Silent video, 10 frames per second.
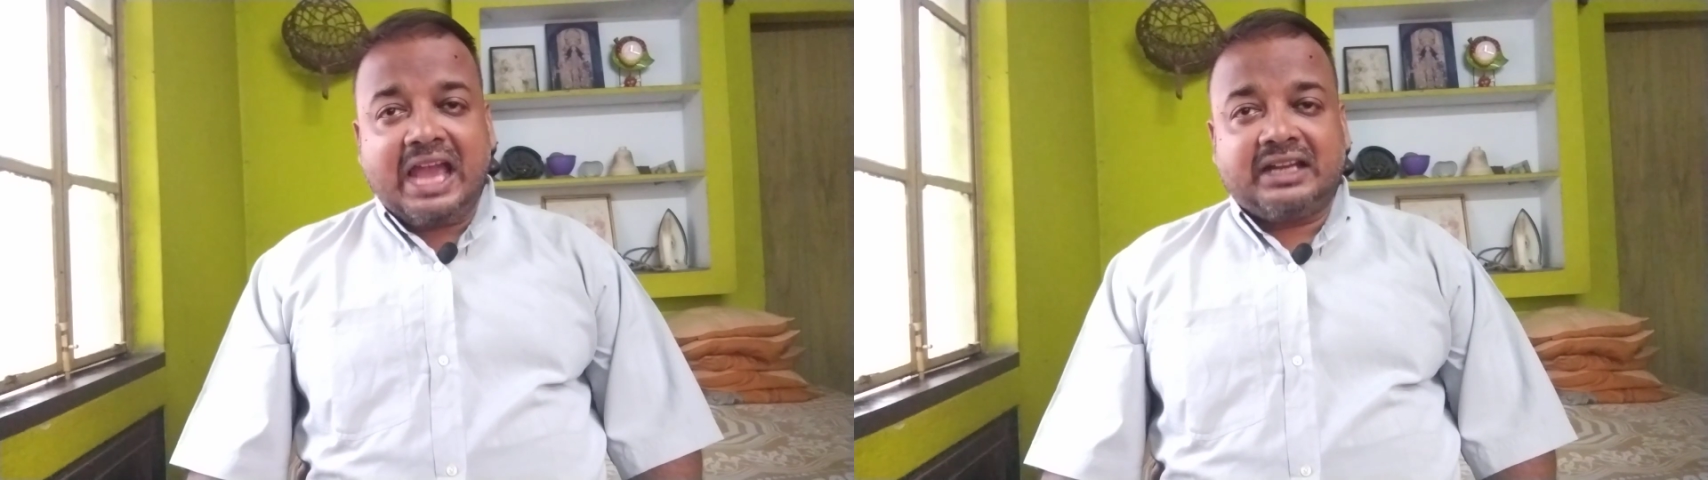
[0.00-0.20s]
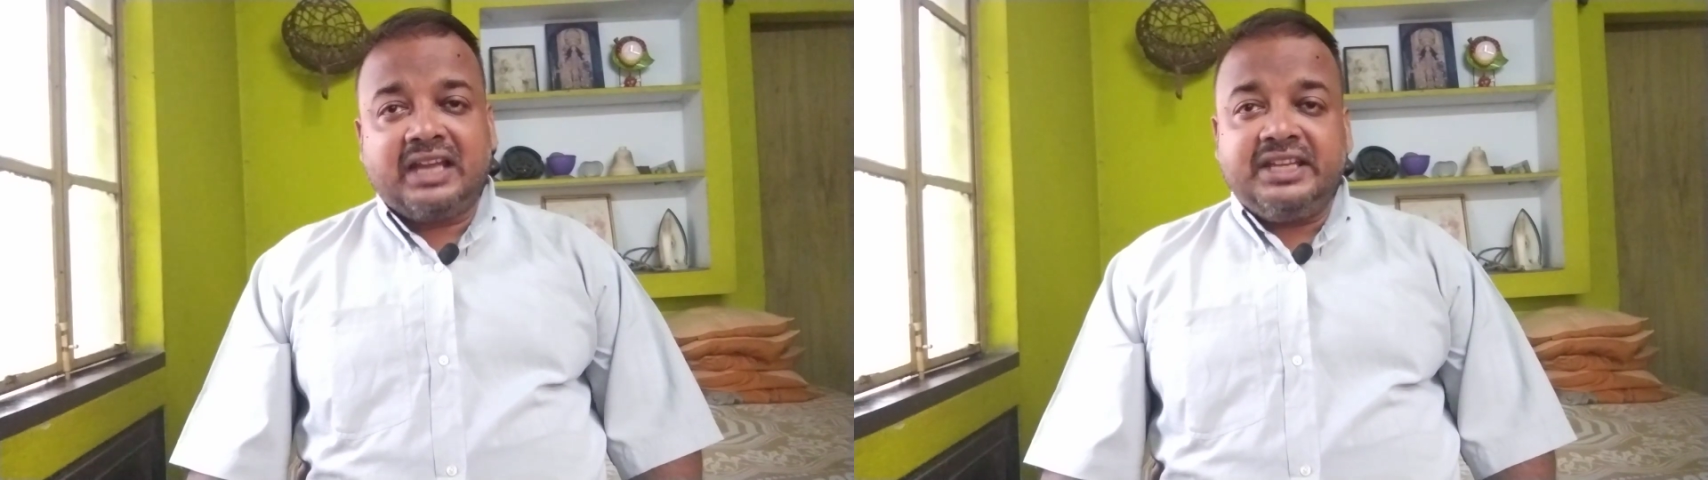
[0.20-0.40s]

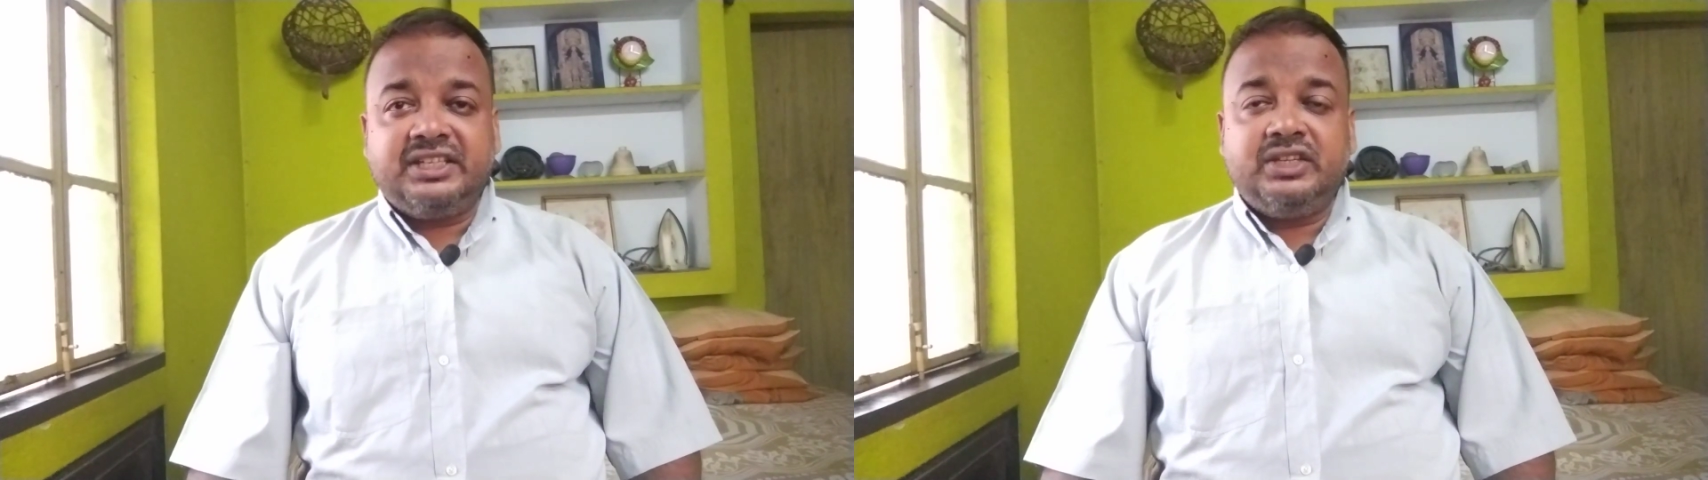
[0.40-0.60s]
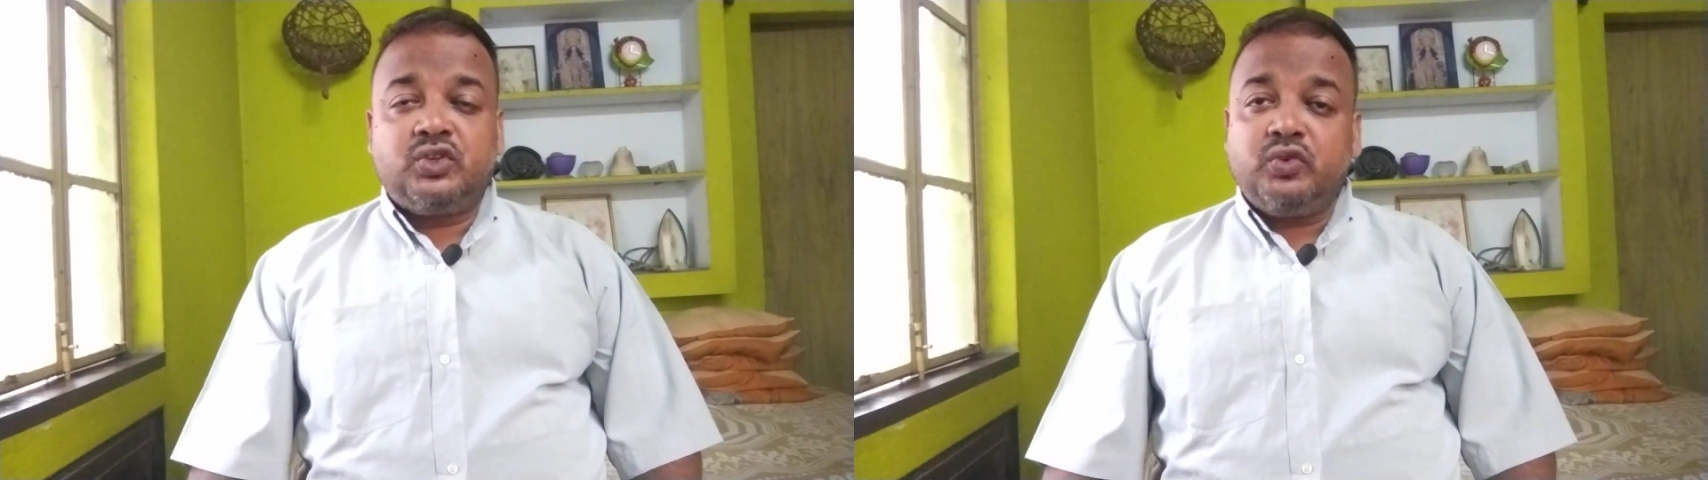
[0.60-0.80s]
Act
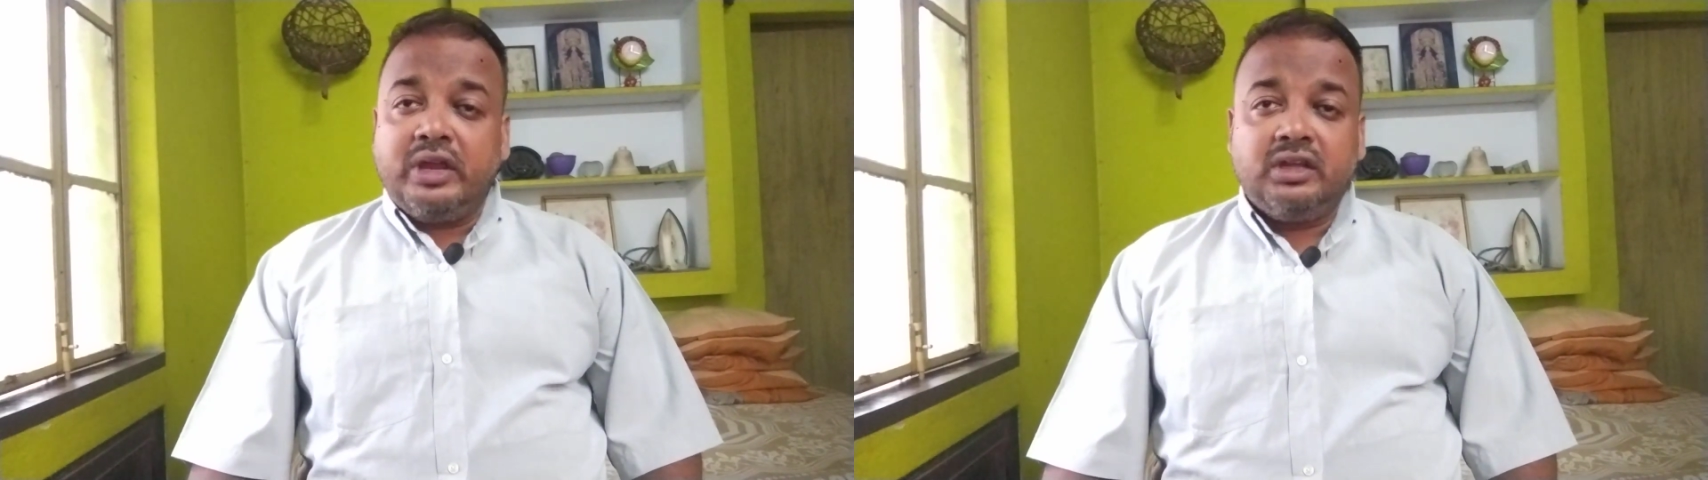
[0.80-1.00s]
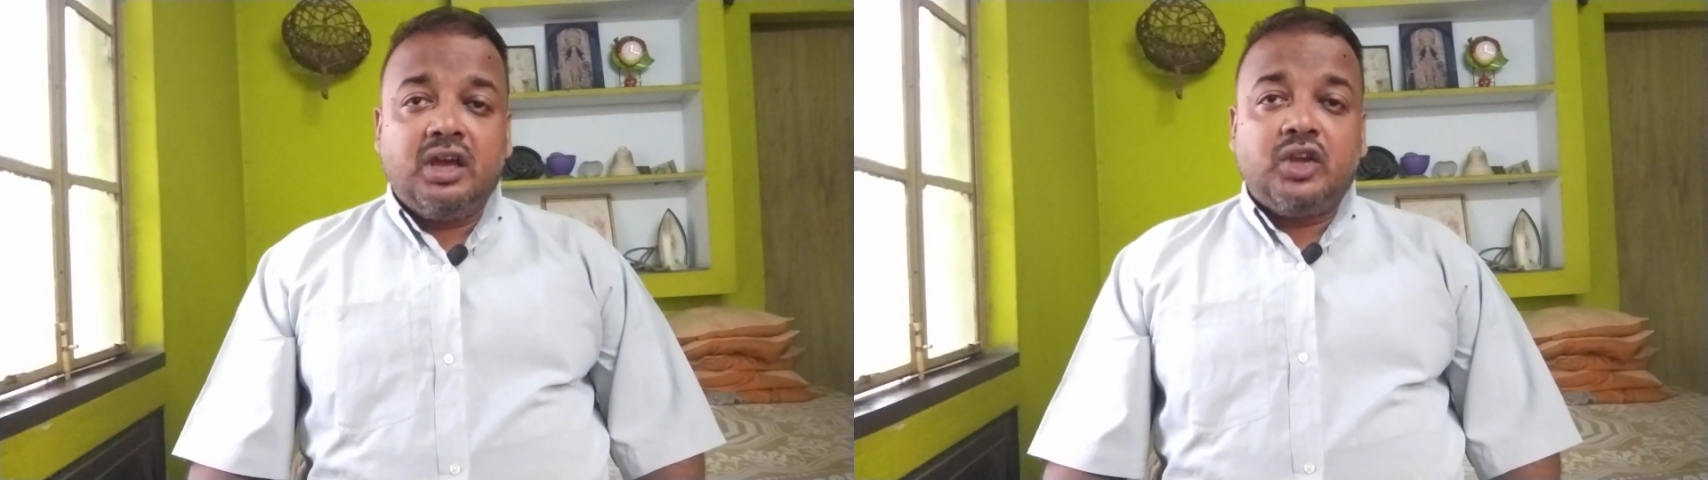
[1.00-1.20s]

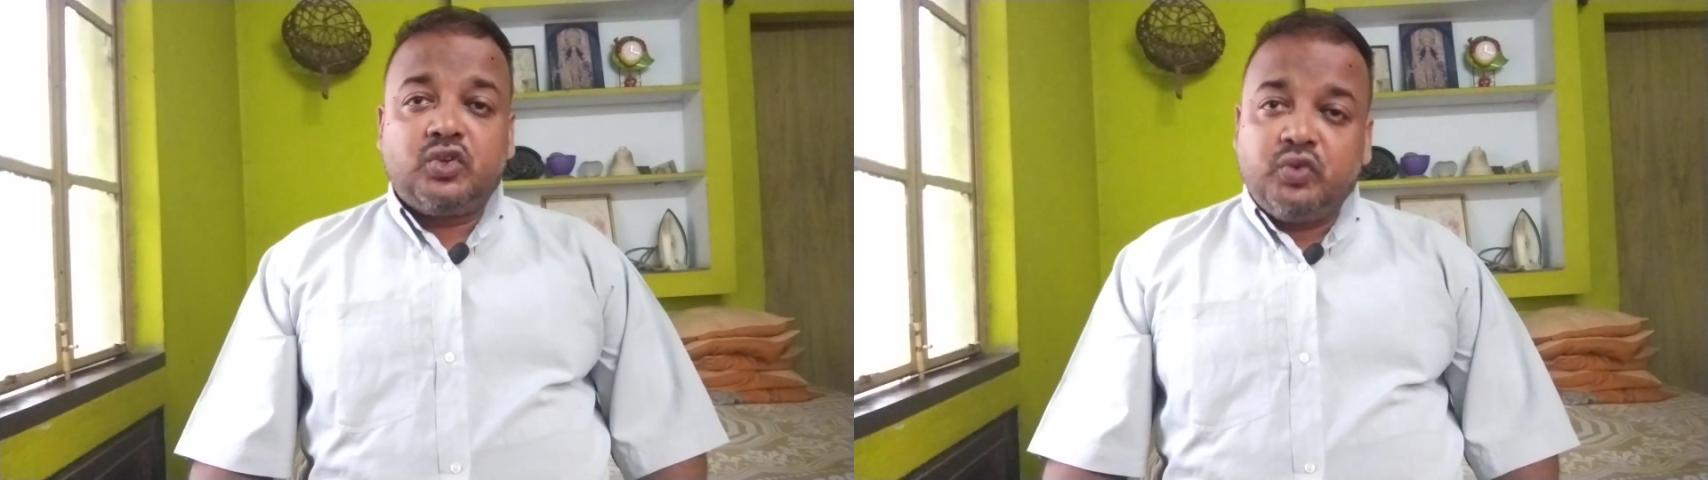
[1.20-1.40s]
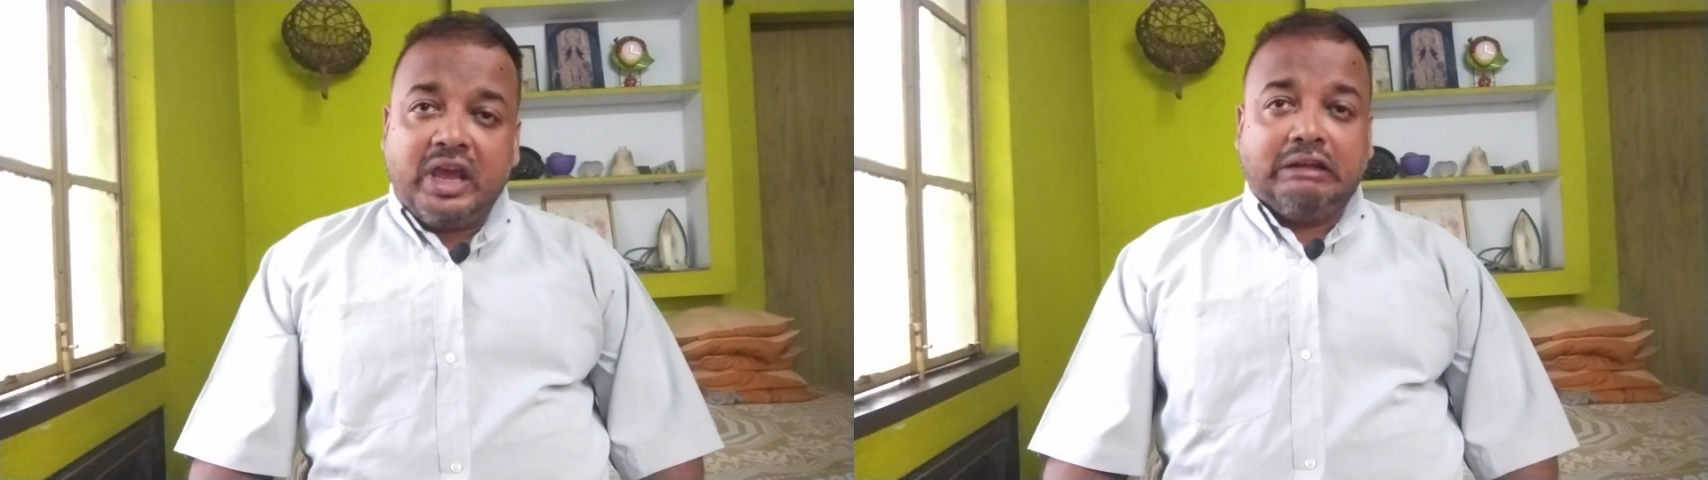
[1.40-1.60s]

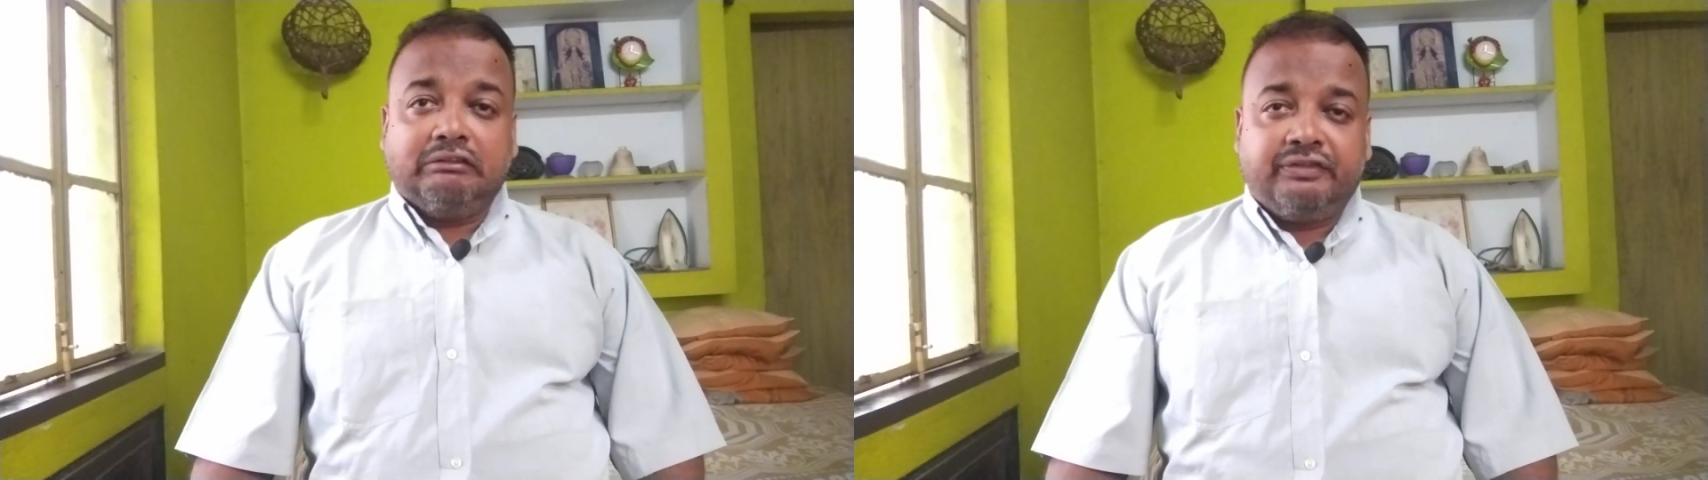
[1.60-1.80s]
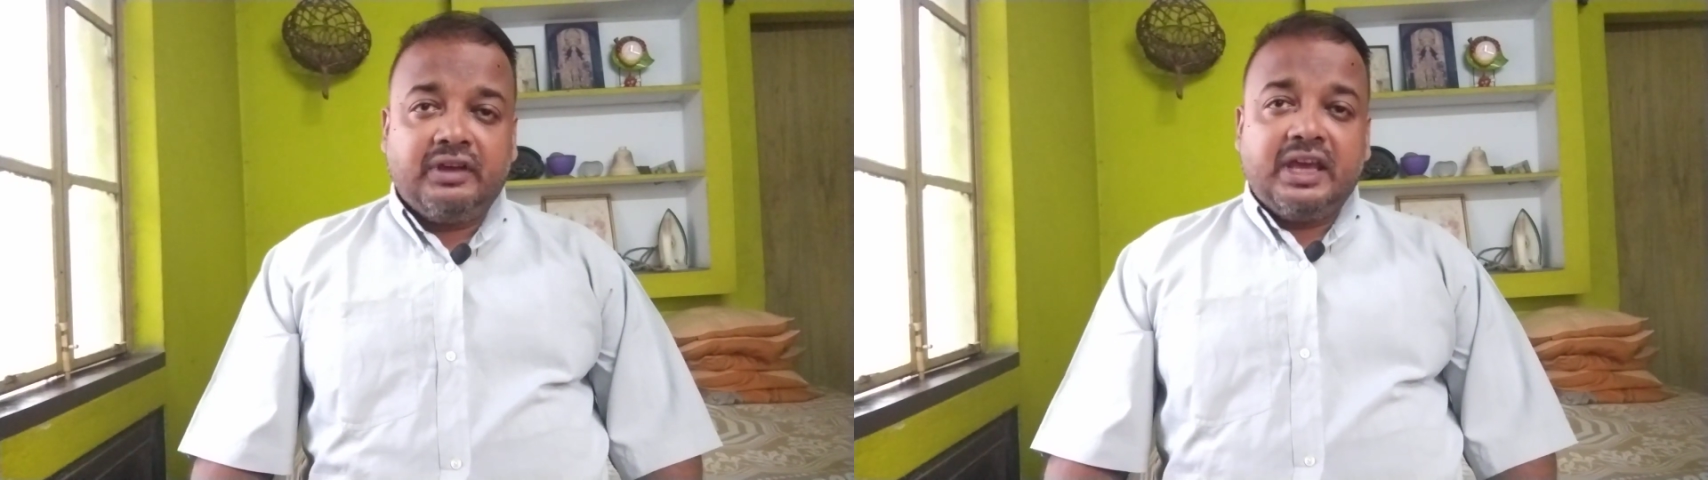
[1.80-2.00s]

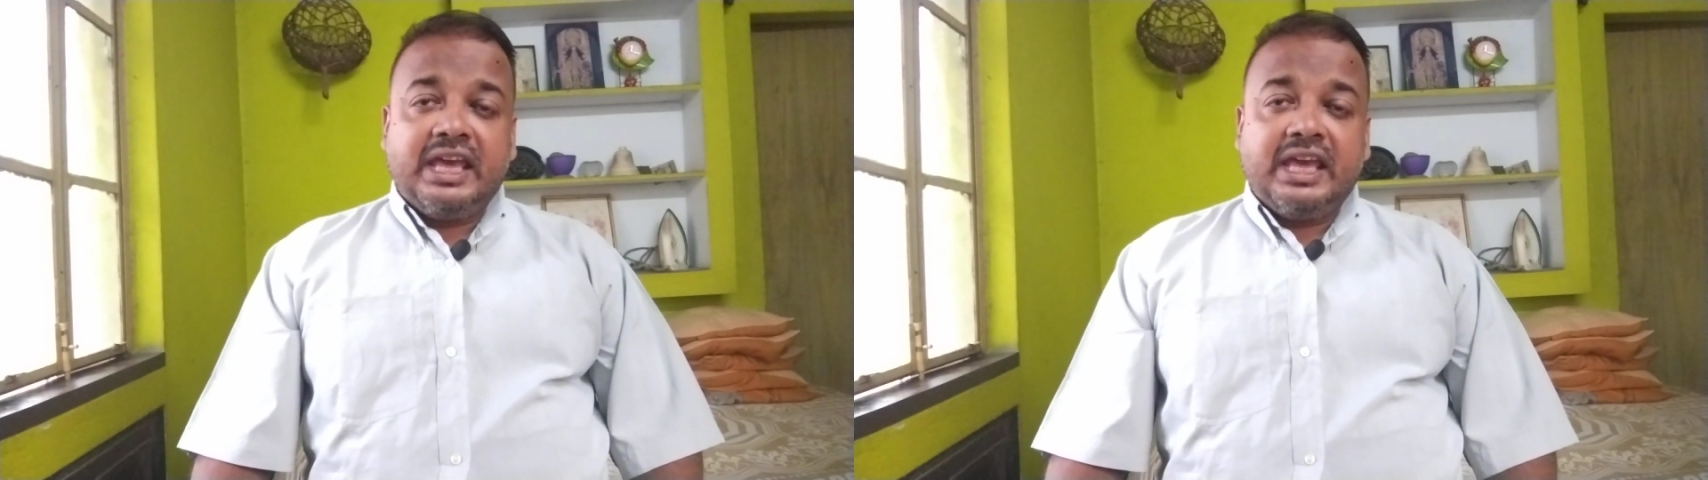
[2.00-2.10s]
1912,